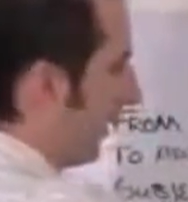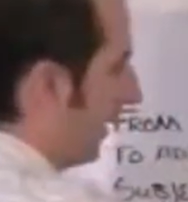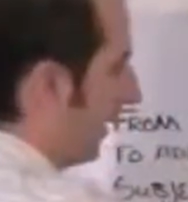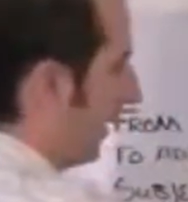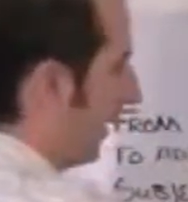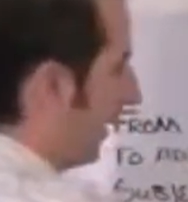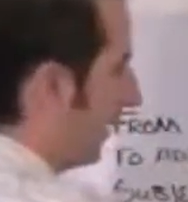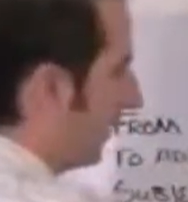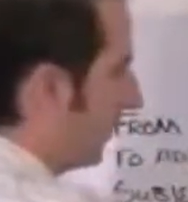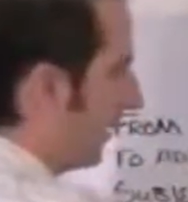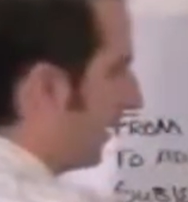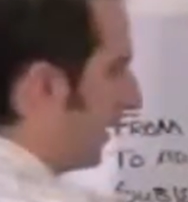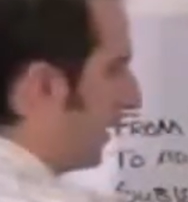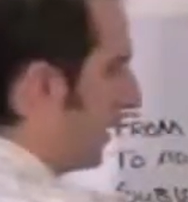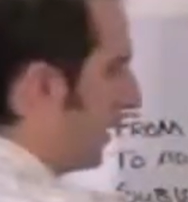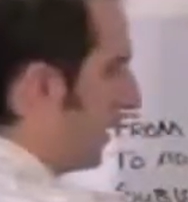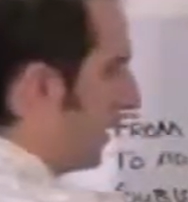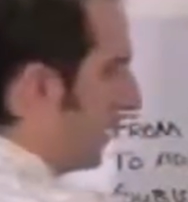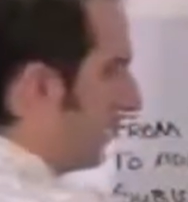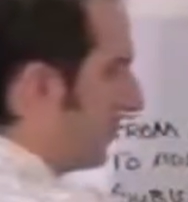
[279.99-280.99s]
again
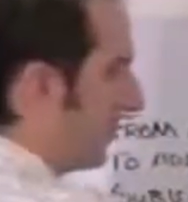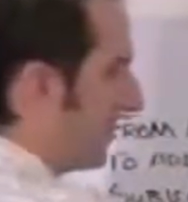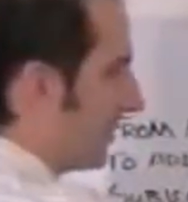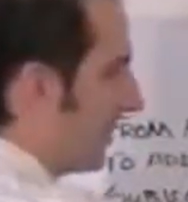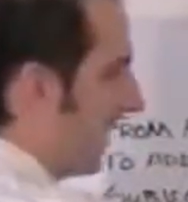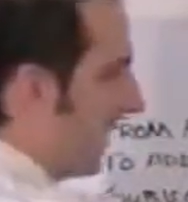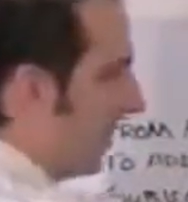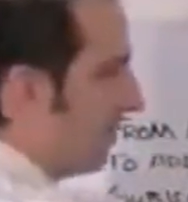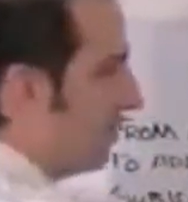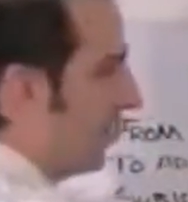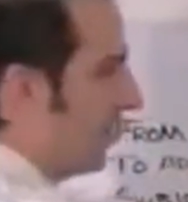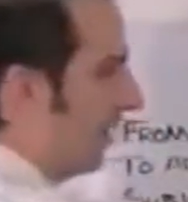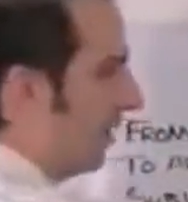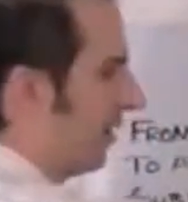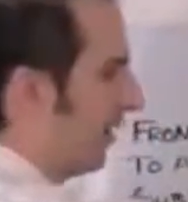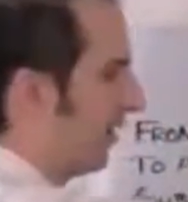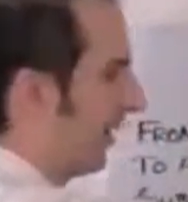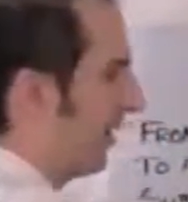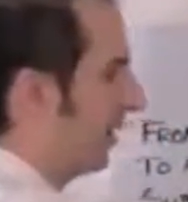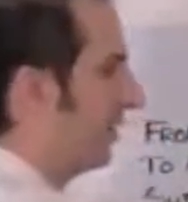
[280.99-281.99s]
below the top
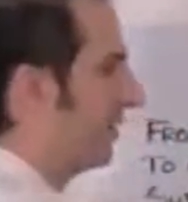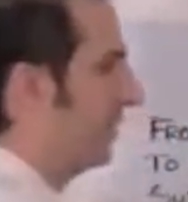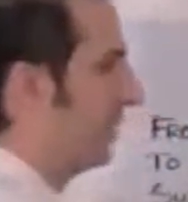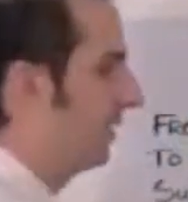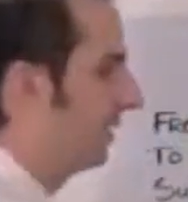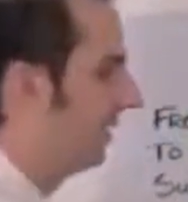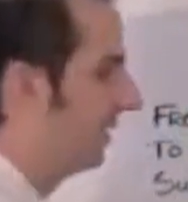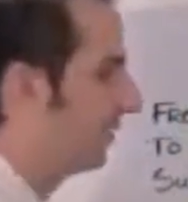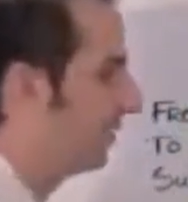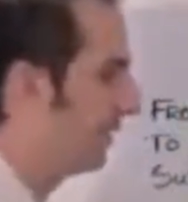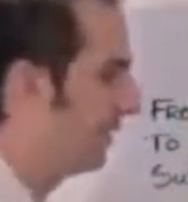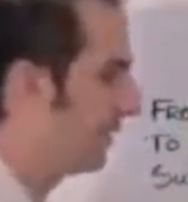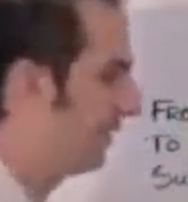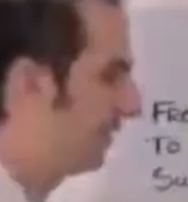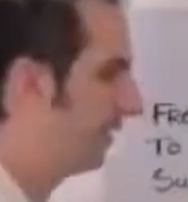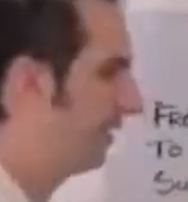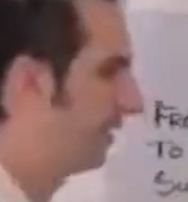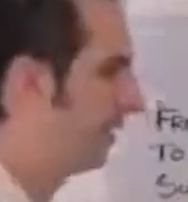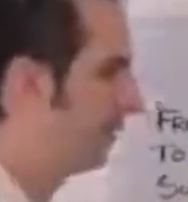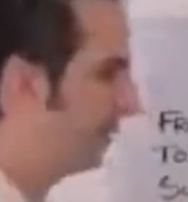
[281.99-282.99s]
bar of their email,
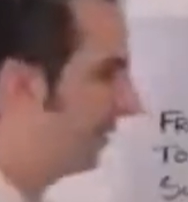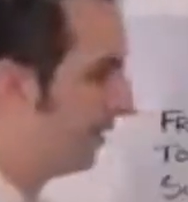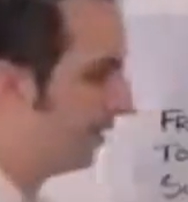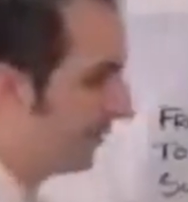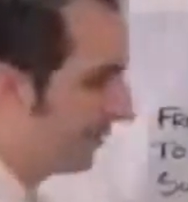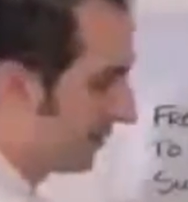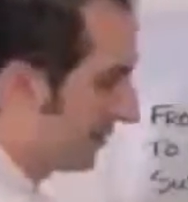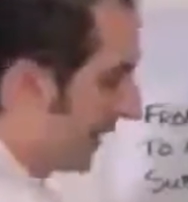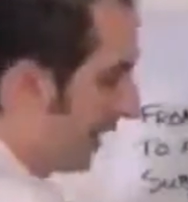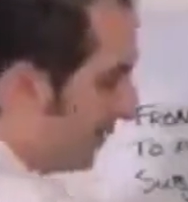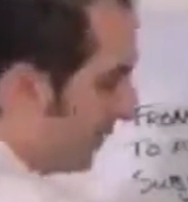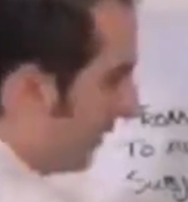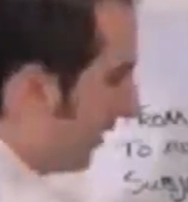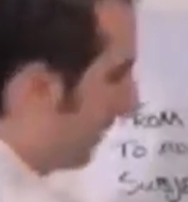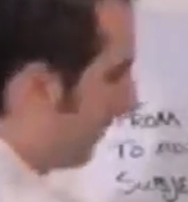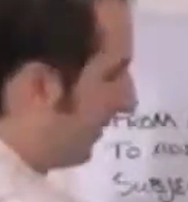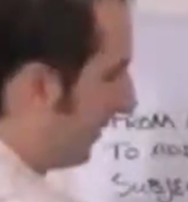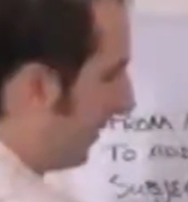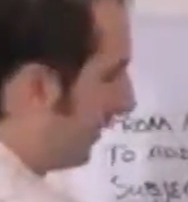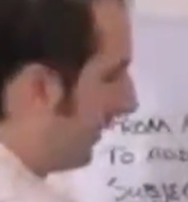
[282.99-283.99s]
or above the top
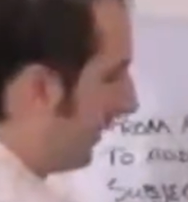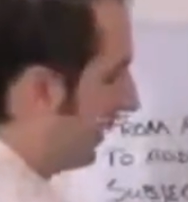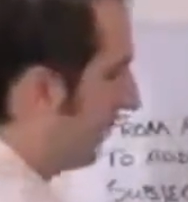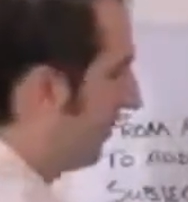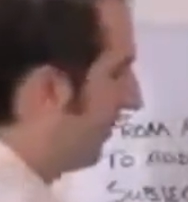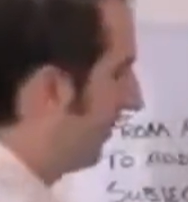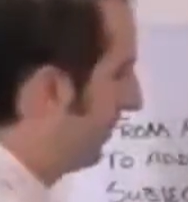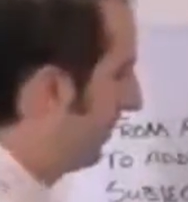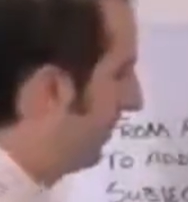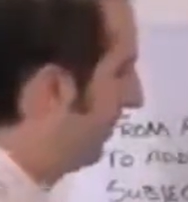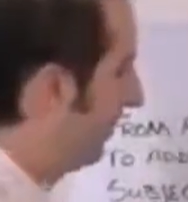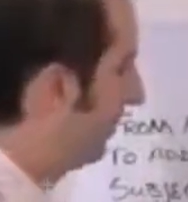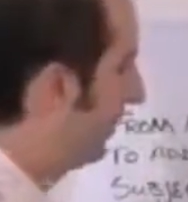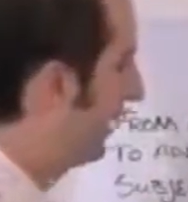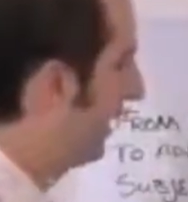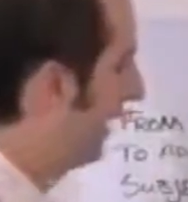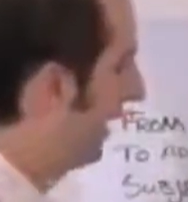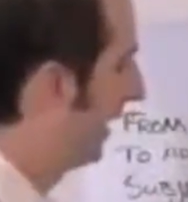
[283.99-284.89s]
bar of their email there,